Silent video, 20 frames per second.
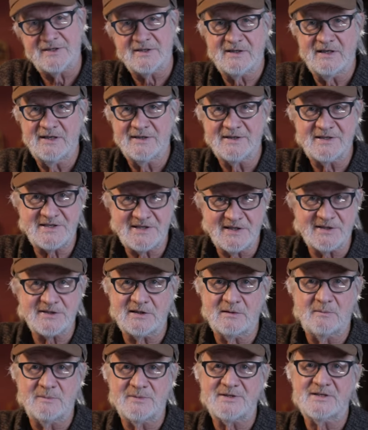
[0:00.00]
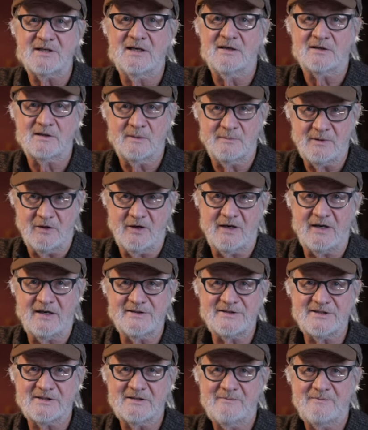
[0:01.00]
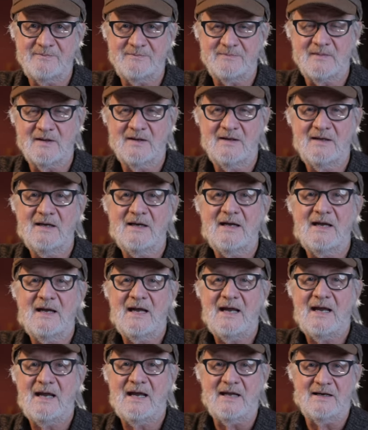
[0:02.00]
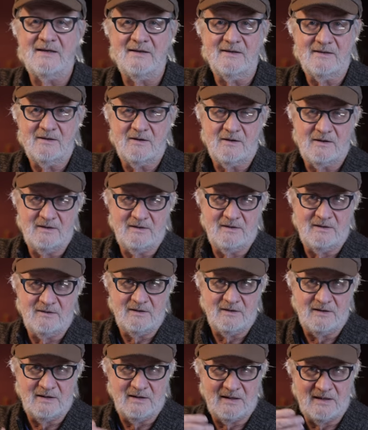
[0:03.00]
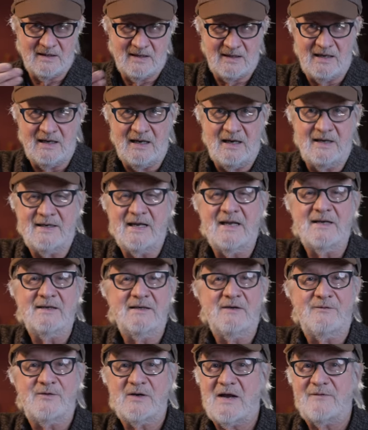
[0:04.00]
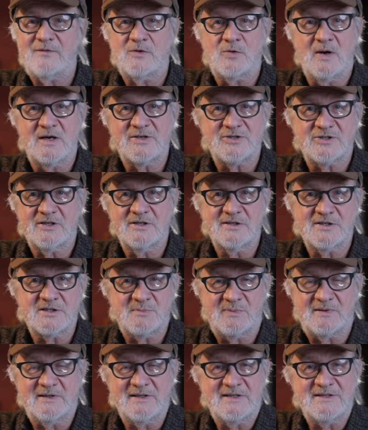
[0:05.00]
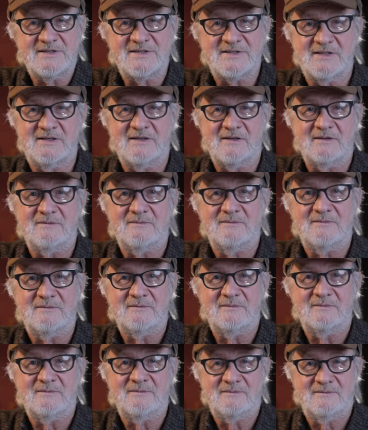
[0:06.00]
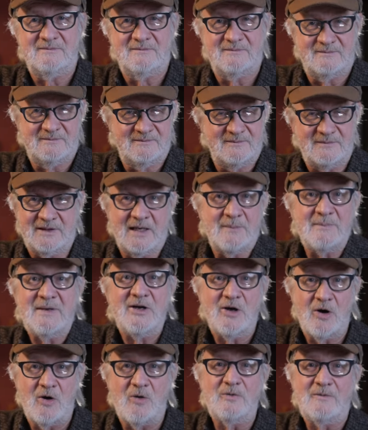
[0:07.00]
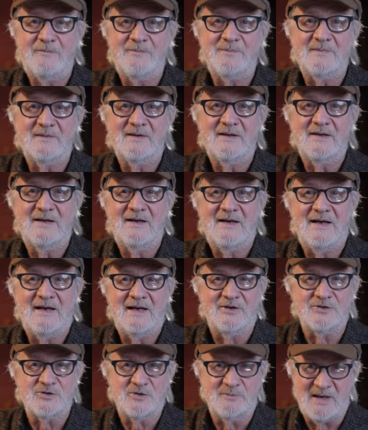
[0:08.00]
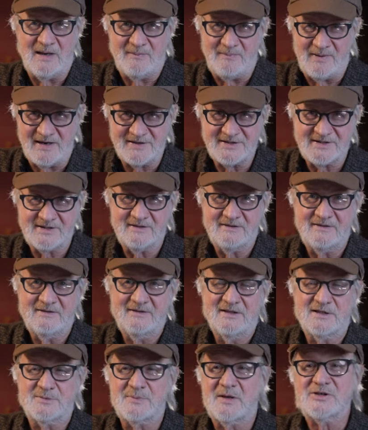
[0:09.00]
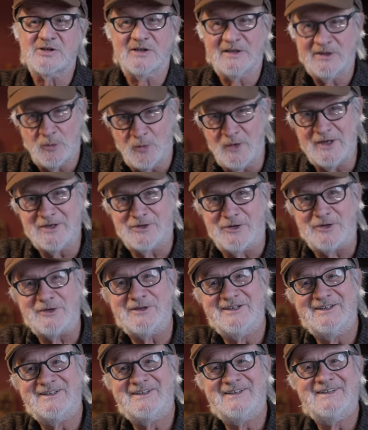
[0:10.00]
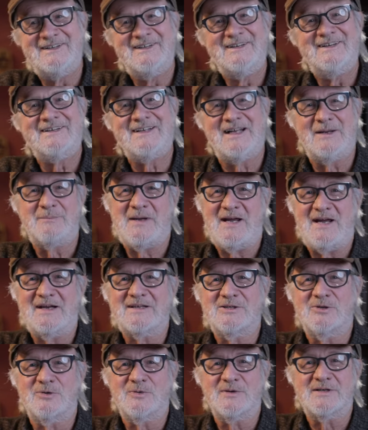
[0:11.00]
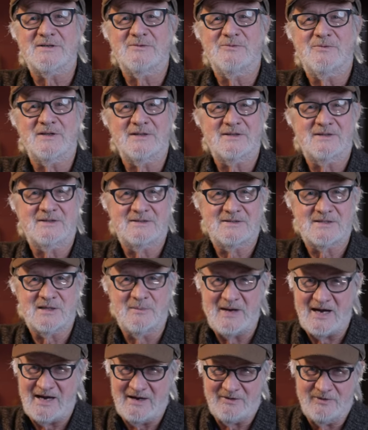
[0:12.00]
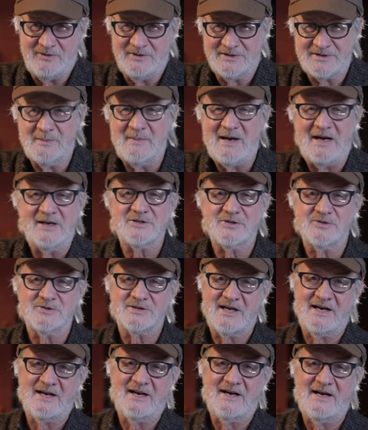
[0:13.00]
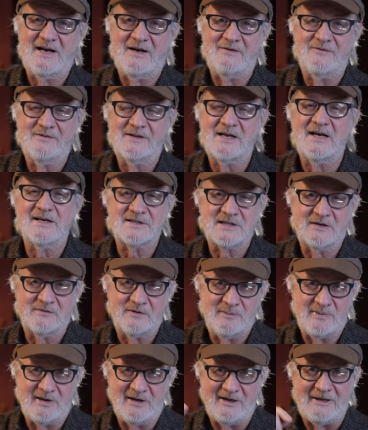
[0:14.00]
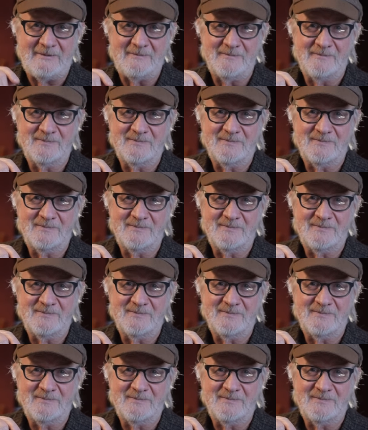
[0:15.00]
in, in systems and communities. And again, if you have questions, please uh, let me know and I'll do my best, especially in the winter, to get back to you with, with some, with some answers that I'd have. Thanks, everybody.